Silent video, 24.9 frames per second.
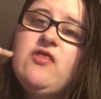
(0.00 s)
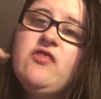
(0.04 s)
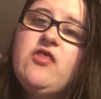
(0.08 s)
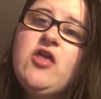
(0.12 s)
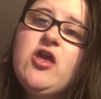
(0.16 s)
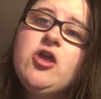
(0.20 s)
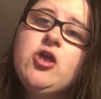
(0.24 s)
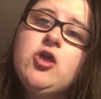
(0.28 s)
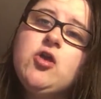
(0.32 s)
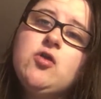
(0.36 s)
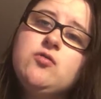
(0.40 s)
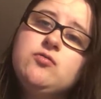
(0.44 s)

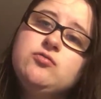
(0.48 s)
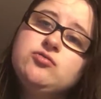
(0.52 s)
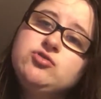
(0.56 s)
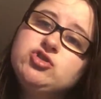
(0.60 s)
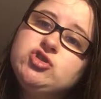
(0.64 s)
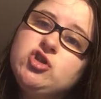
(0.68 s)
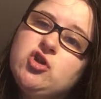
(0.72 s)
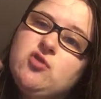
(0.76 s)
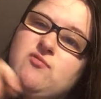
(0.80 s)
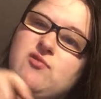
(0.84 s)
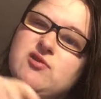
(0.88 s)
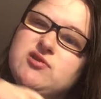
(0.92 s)
Thank you all
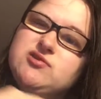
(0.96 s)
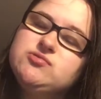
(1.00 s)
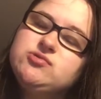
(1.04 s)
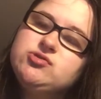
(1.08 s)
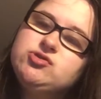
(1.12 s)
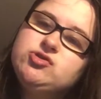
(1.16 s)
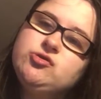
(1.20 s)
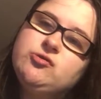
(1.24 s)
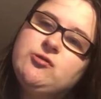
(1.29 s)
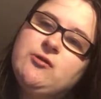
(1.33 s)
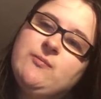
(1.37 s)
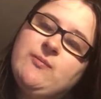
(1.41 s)
so much for
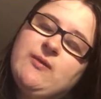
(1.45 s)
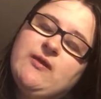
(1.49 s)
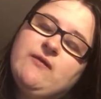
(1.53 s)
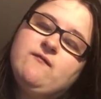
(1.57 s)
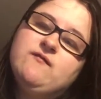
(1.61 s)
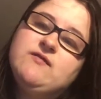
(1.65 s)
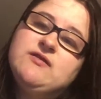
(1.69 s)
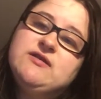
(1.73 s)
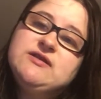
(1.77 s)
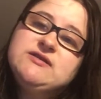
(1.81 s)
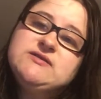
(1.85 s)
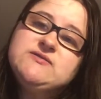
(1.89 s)
joining me
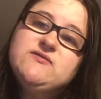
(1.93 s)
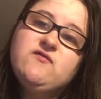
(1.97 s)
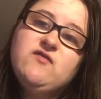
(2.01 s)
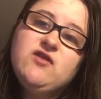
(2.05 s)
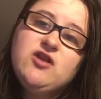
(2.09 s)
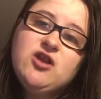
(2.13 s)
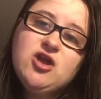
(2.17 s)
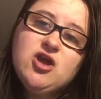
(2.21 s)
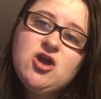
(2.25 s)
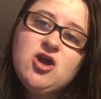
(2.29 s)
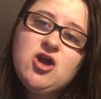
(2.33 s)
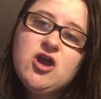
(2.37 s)
for this
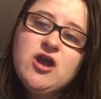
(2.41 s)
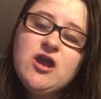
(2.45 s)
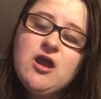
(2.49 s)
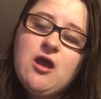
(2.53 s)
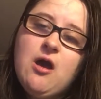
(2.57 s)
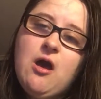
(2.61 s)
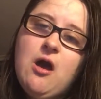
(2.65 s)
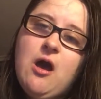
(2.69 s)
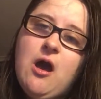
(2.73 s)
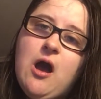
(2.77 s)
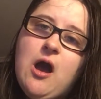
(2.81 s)
video.